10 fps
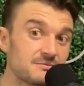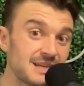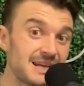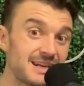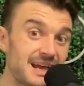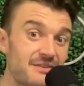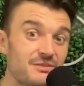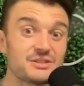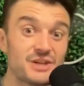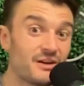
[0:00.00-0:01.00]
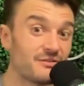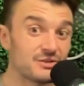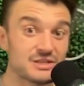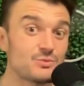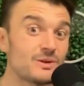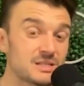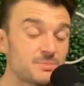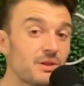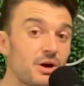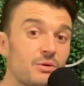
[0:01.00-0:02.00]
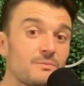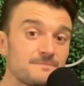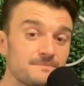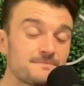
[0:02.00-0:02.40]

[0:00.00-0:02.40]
10-day average versus when it's below.